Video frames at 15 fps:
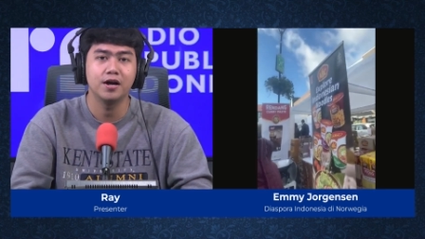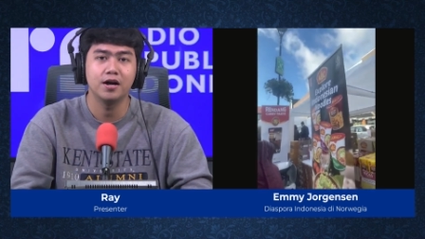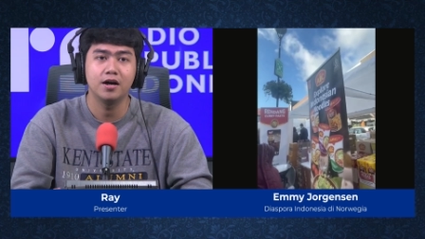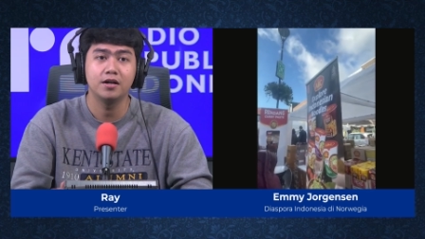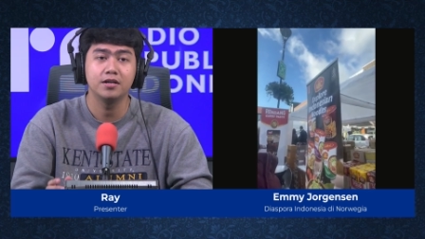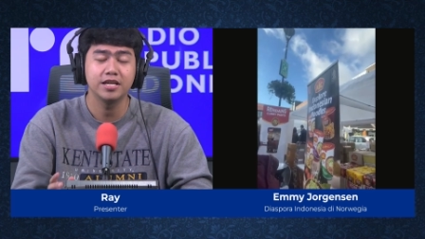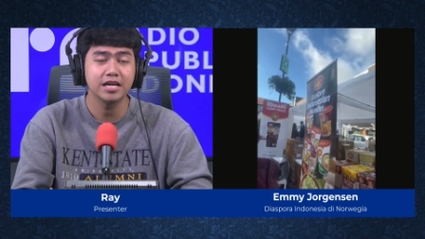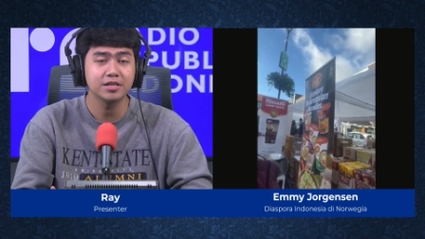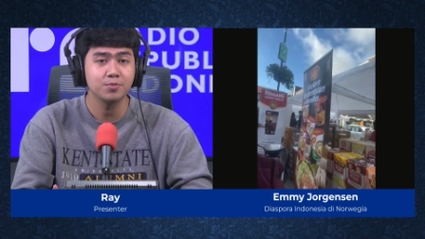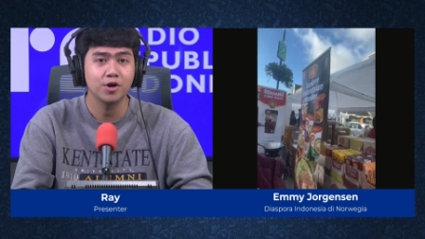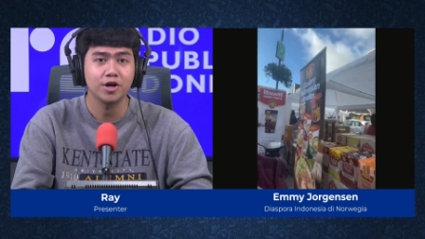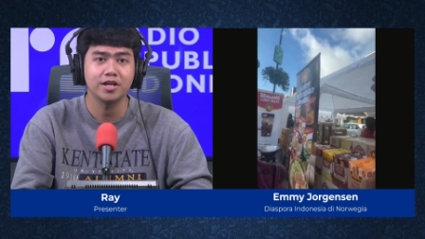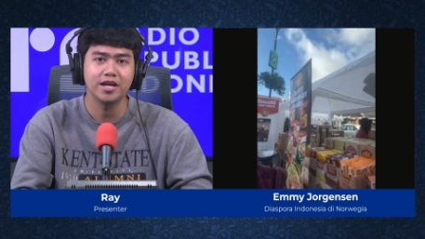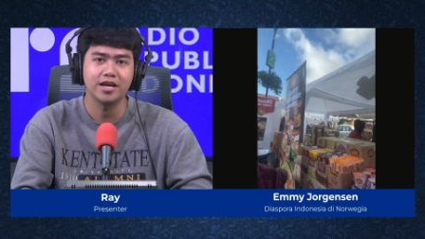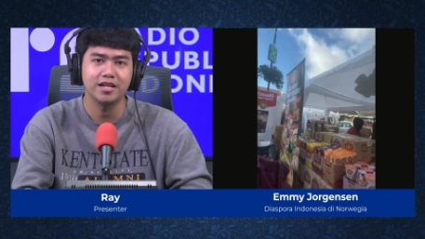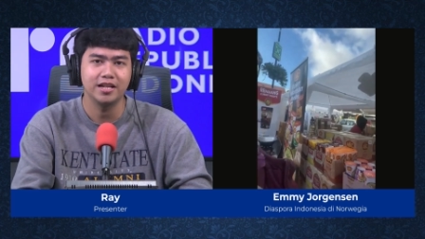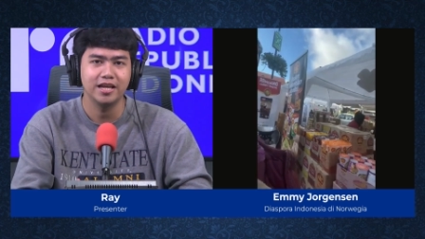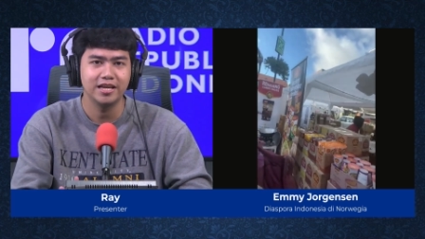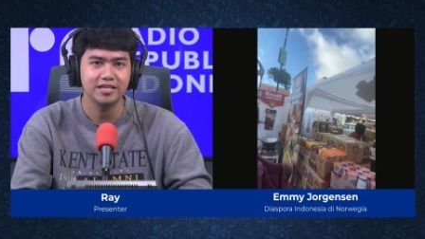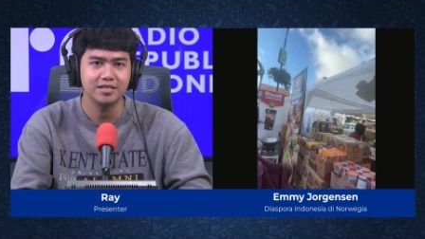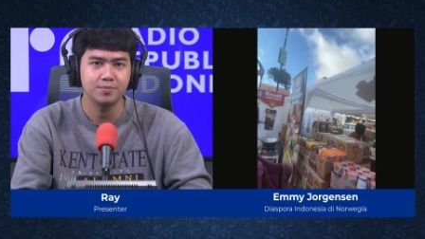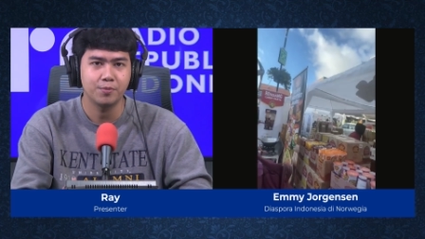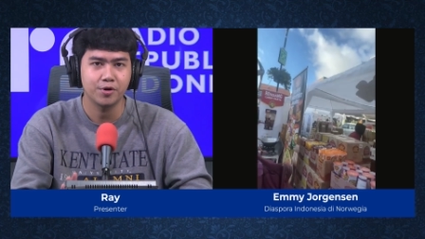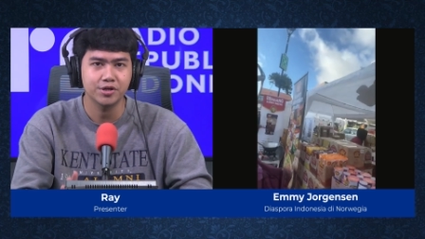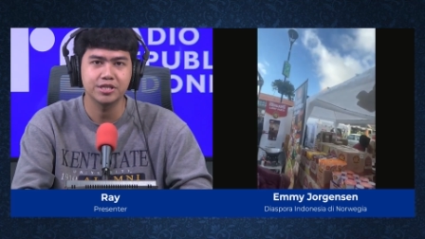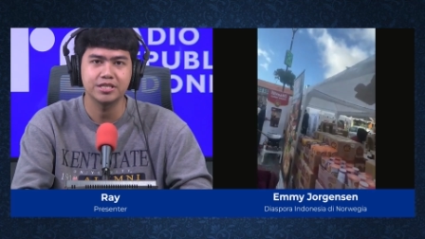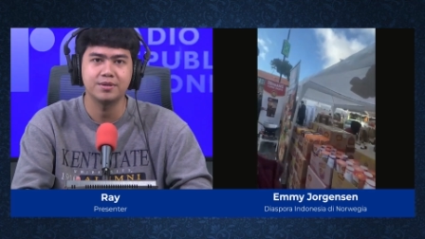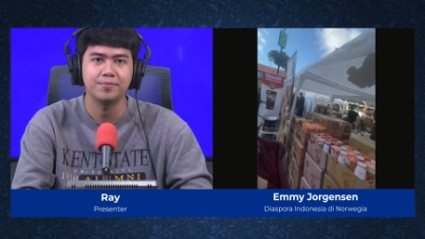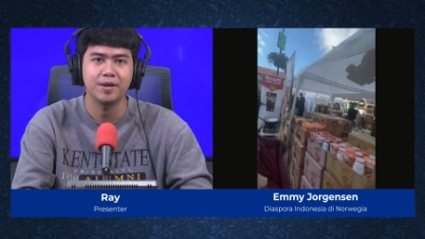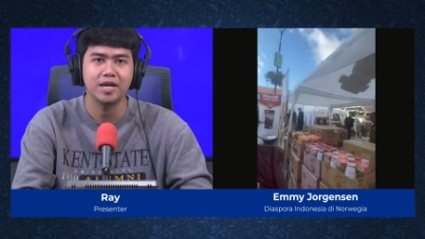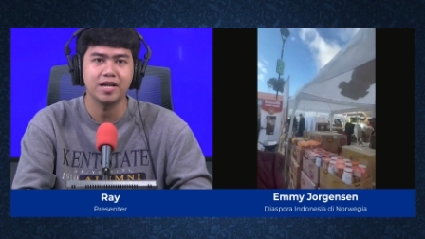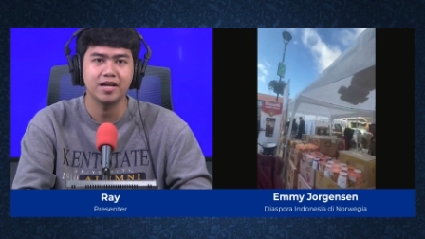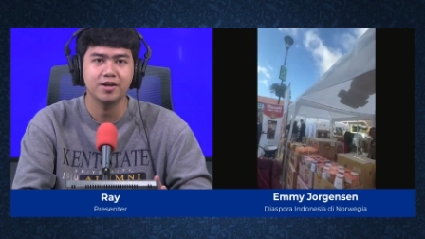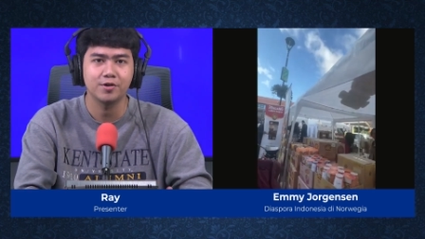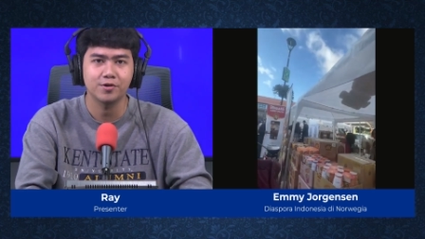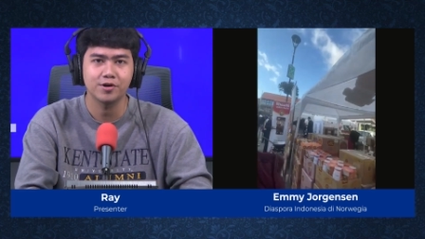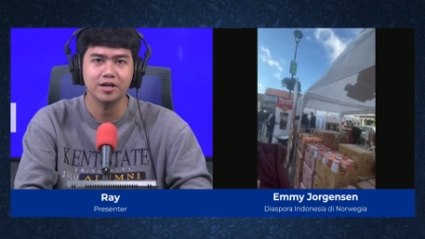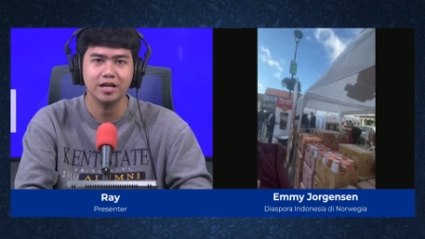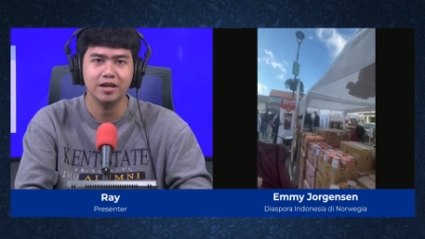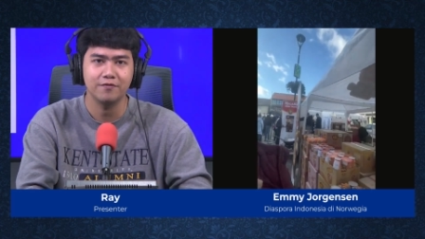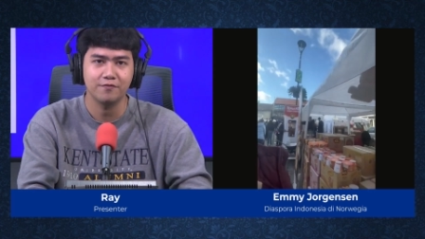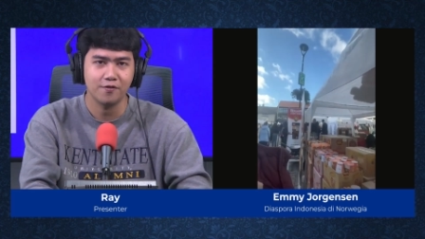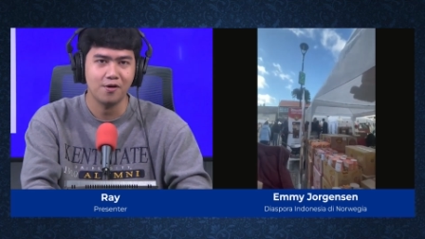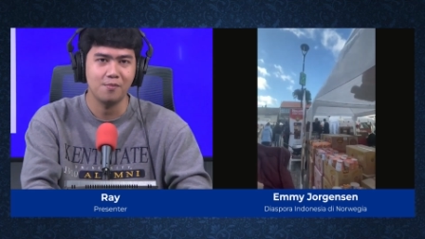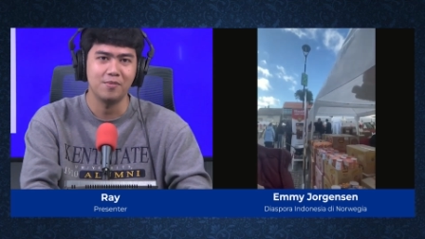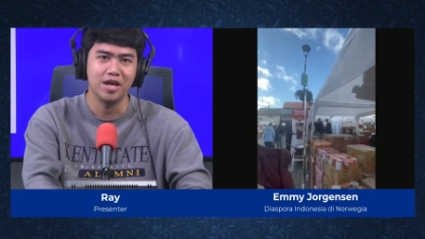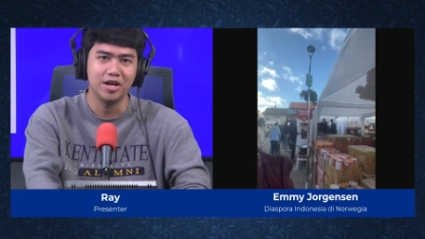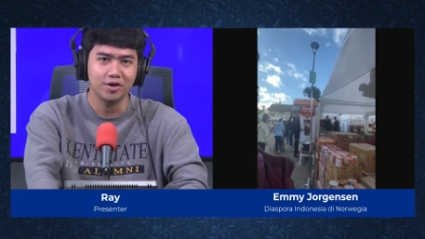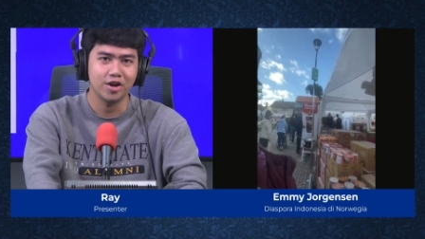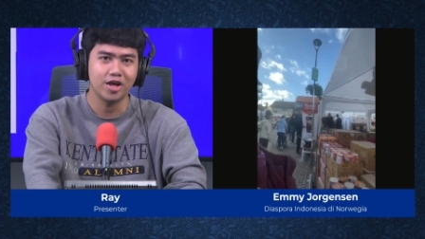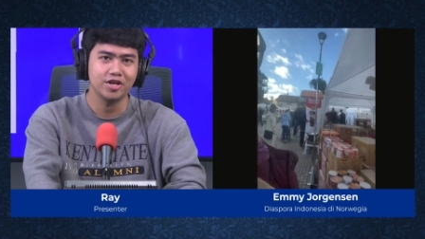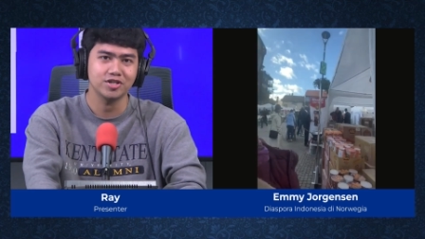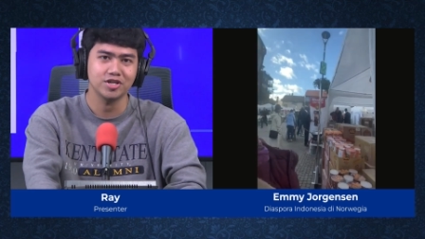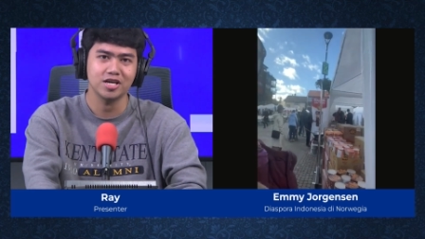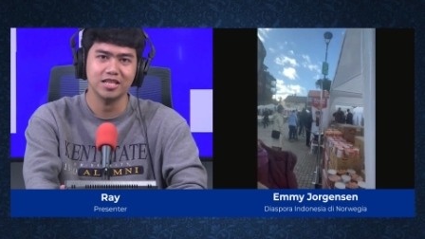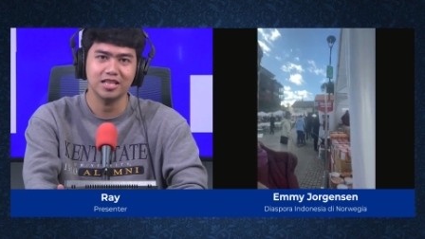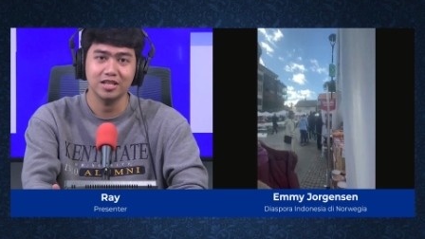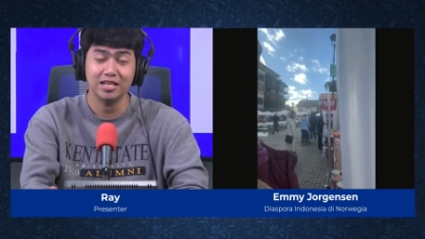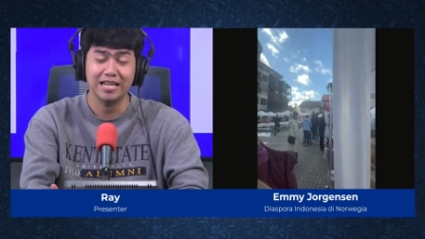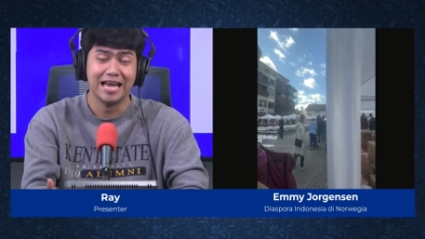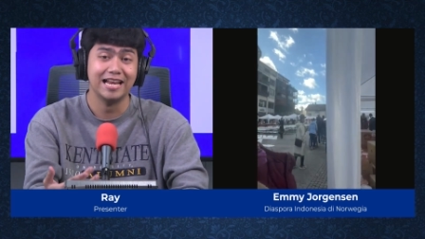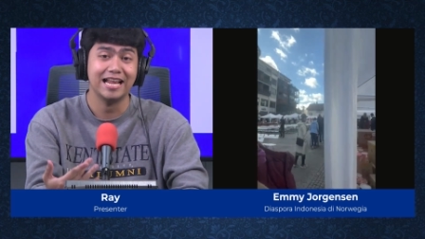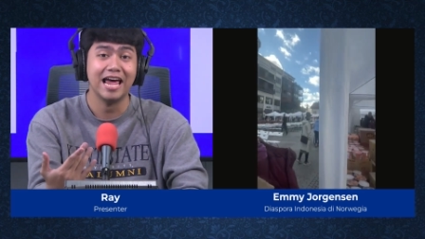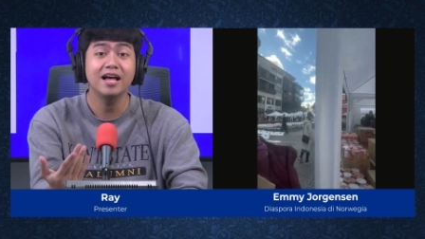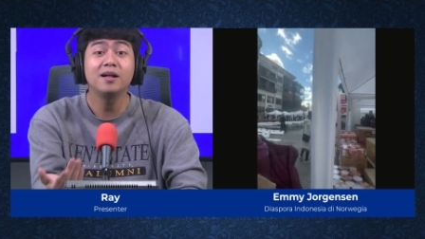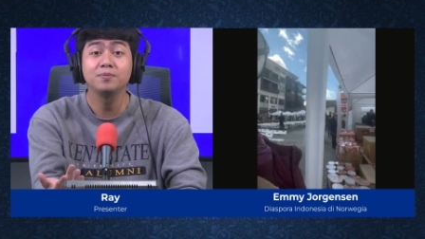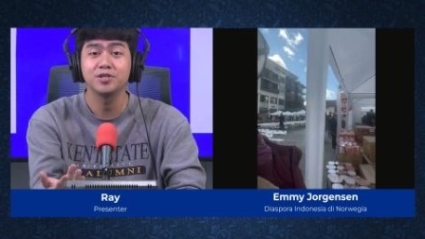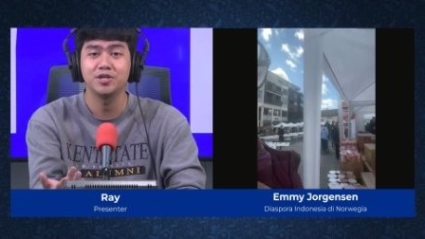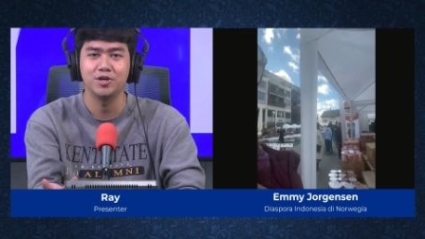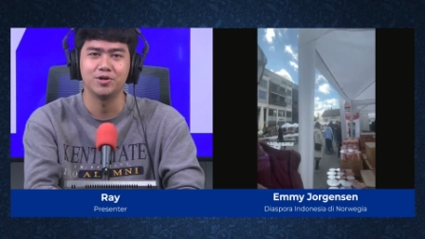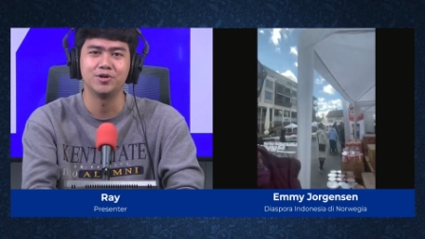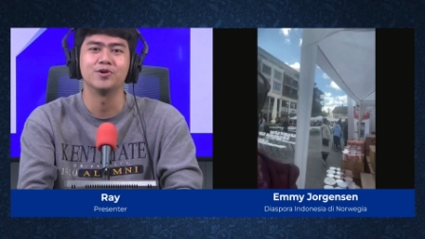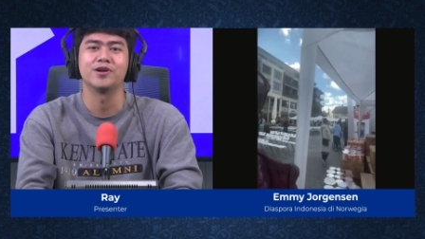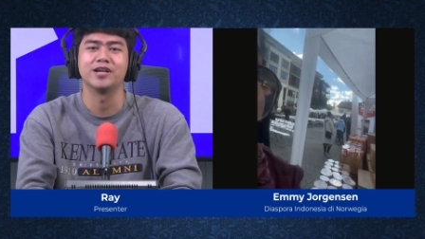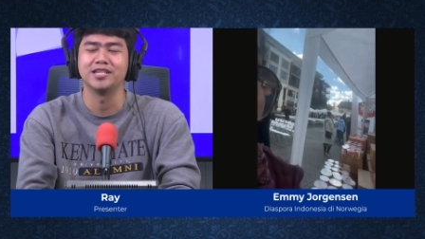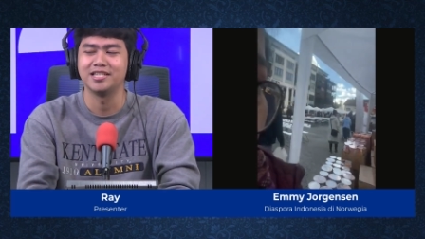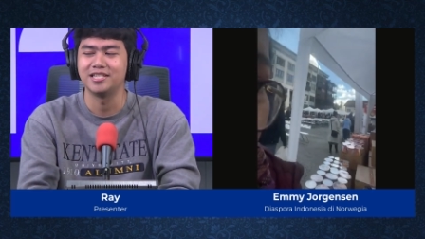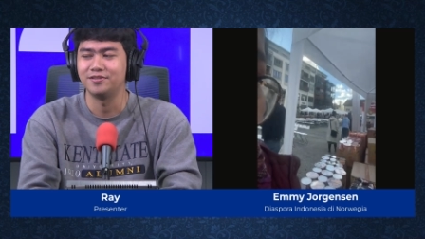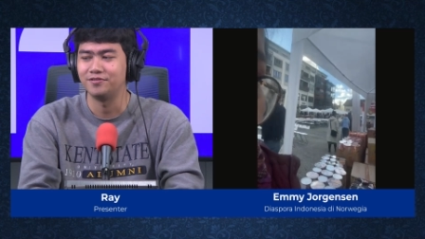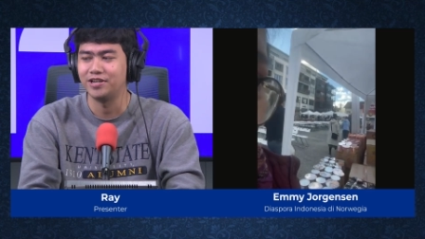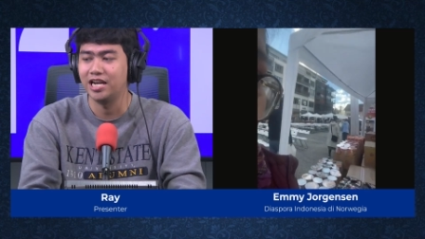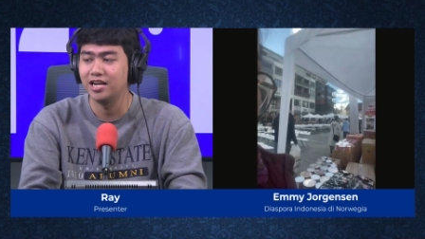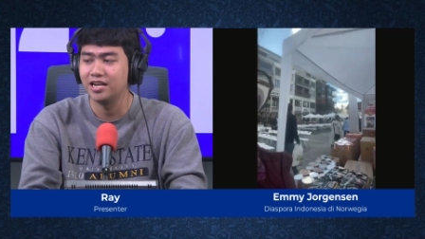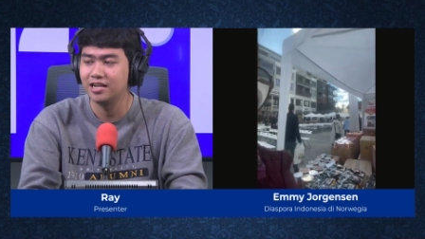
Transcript: uh, diaspora that is participating currently from Indonesia that helps you during this event?